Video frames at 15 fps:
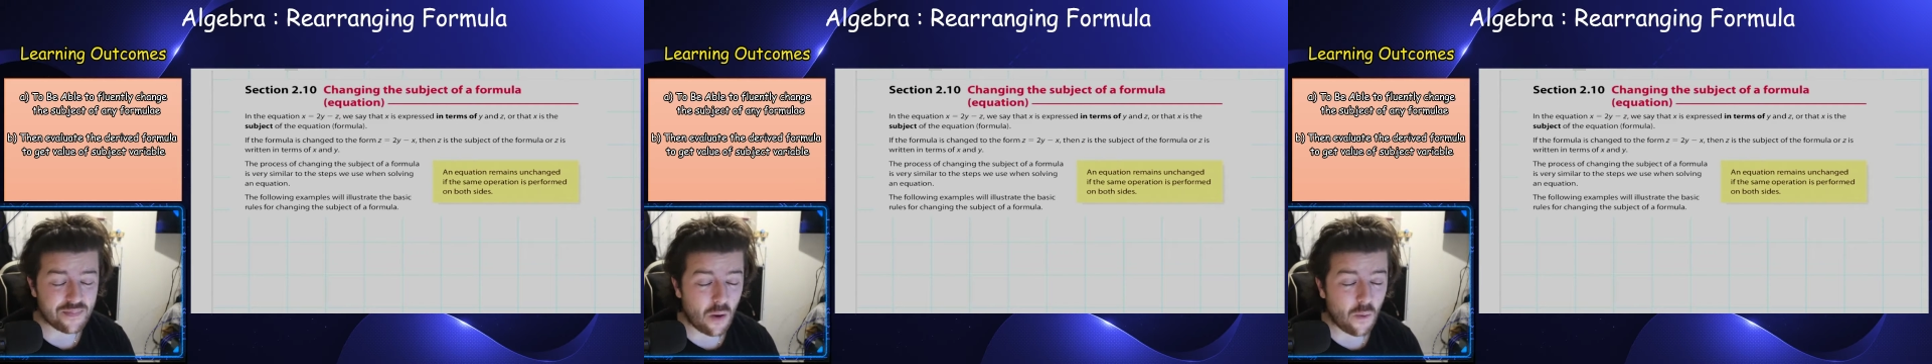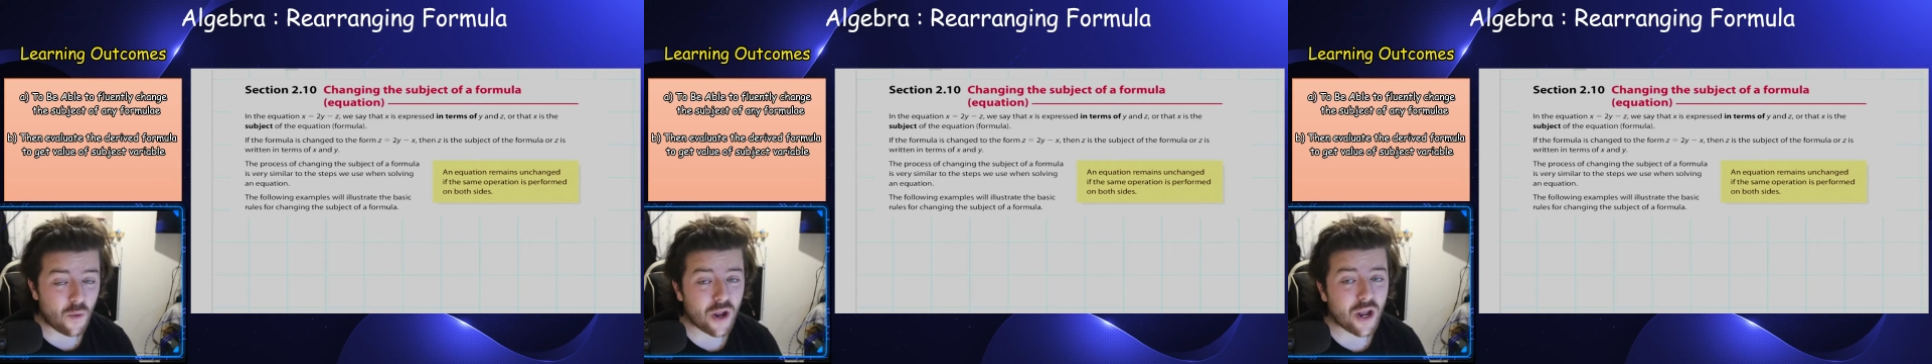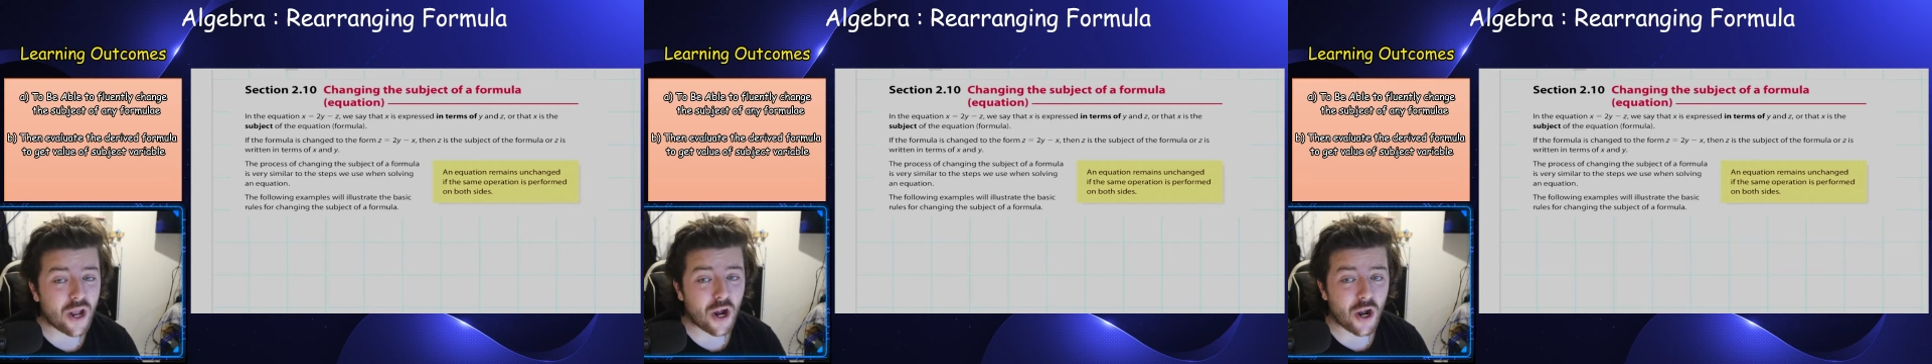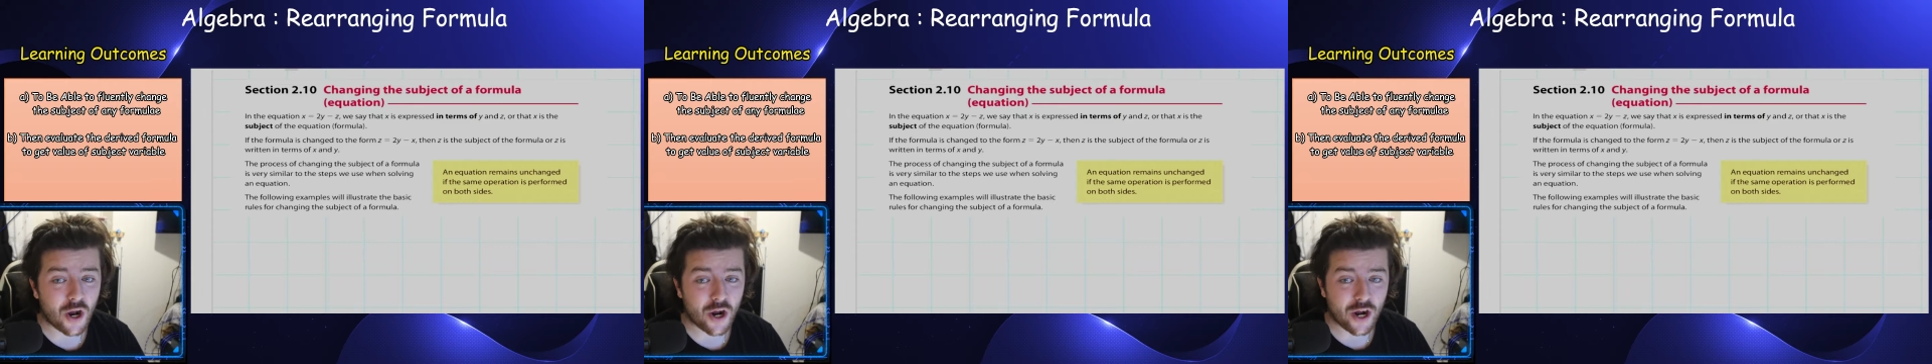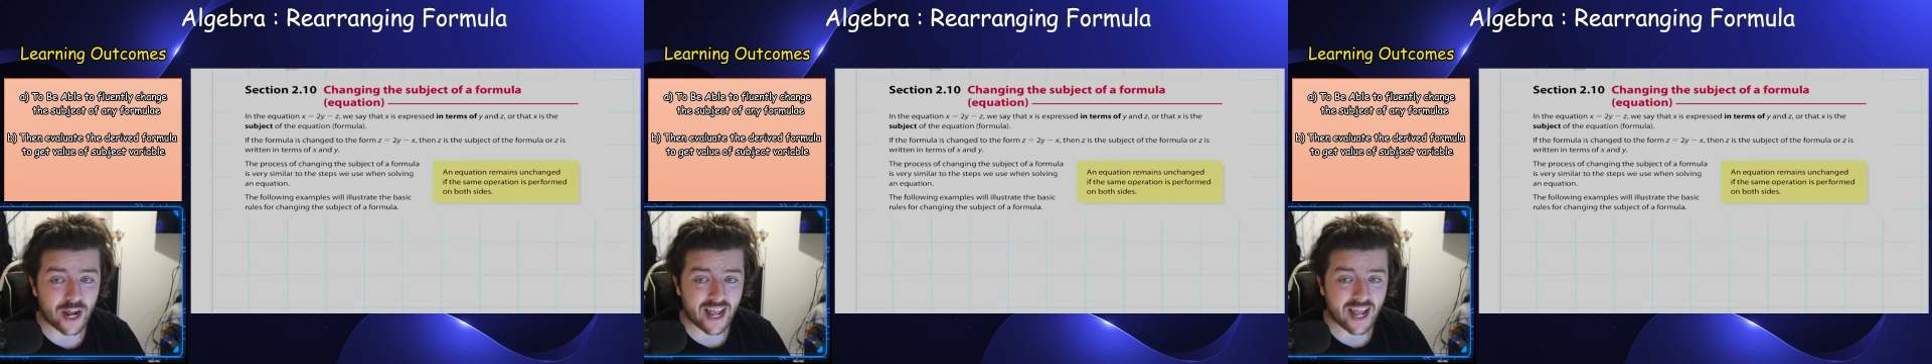we are
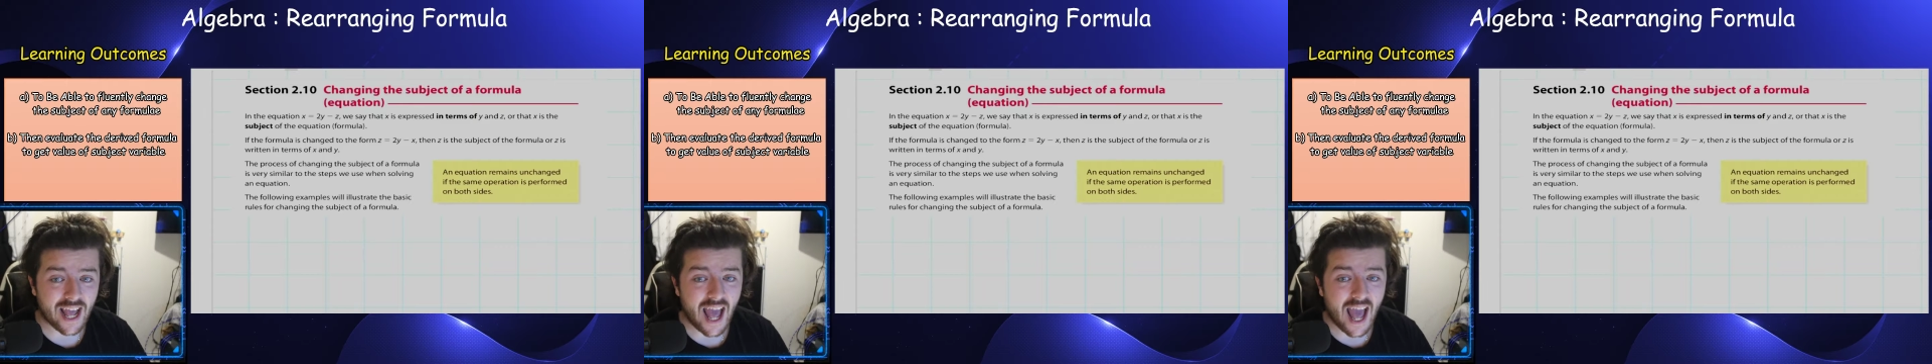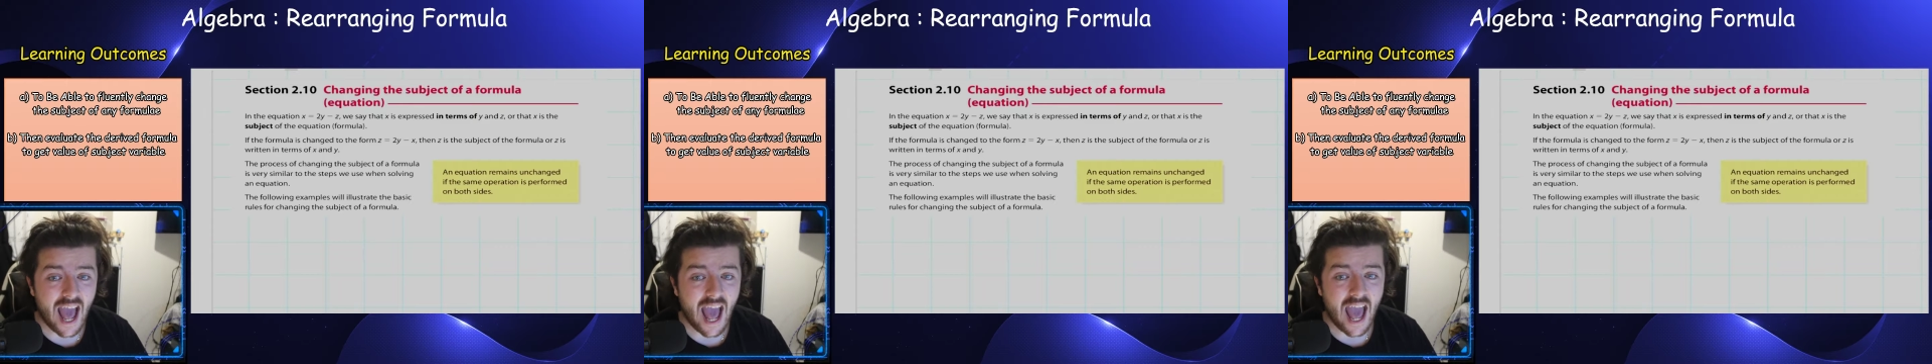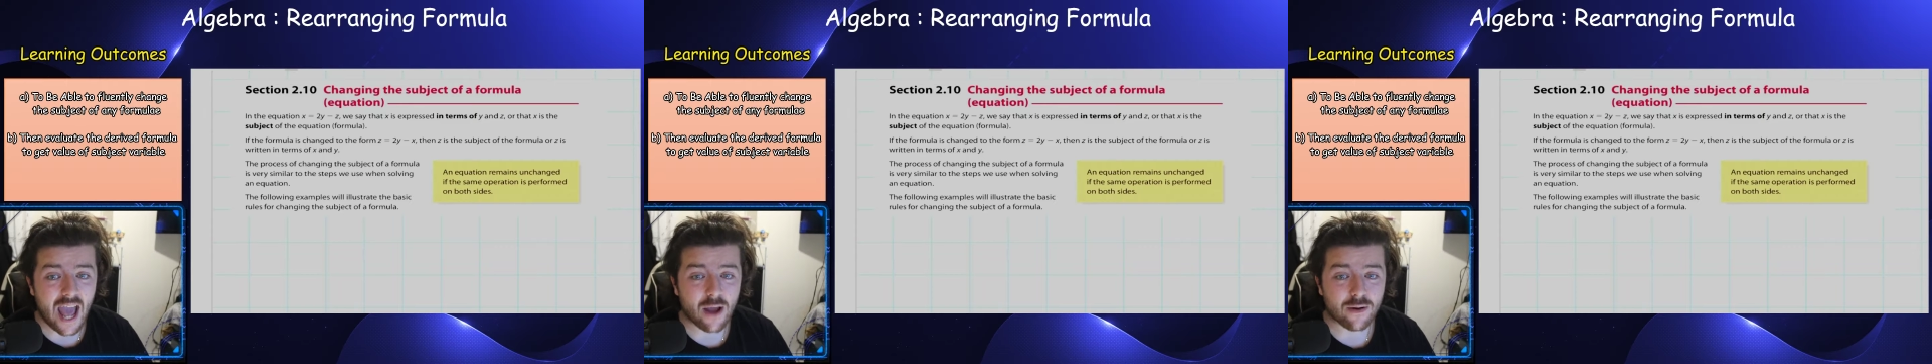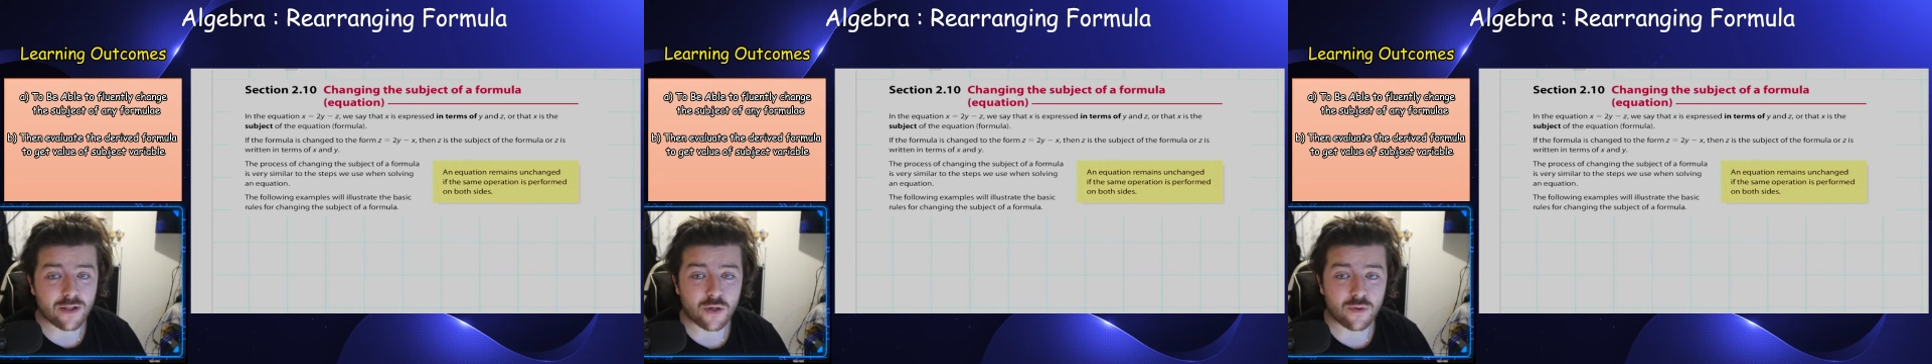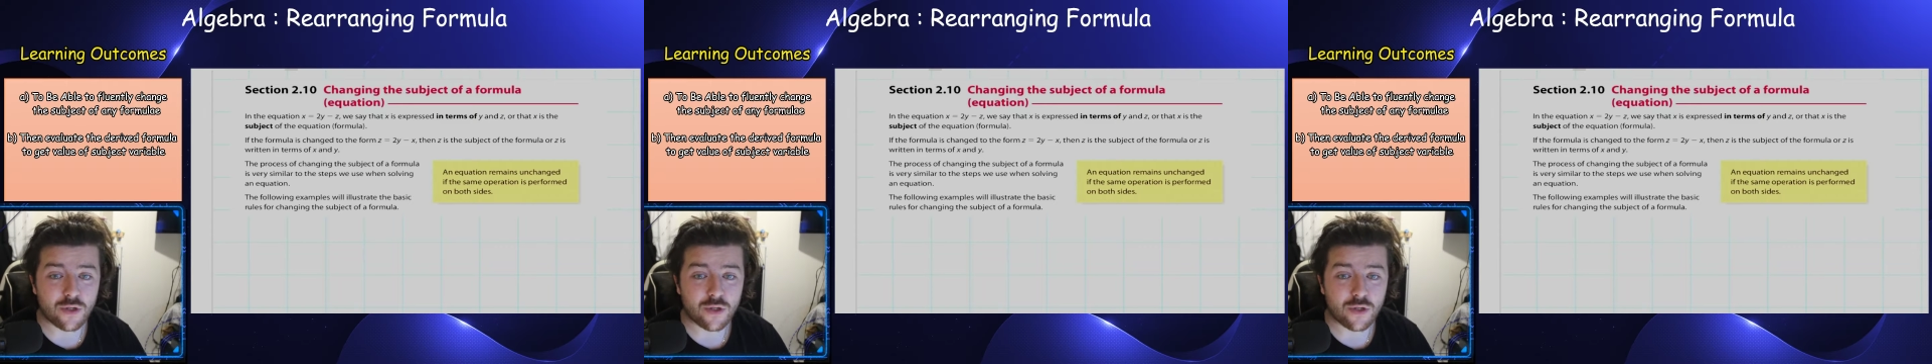learning how to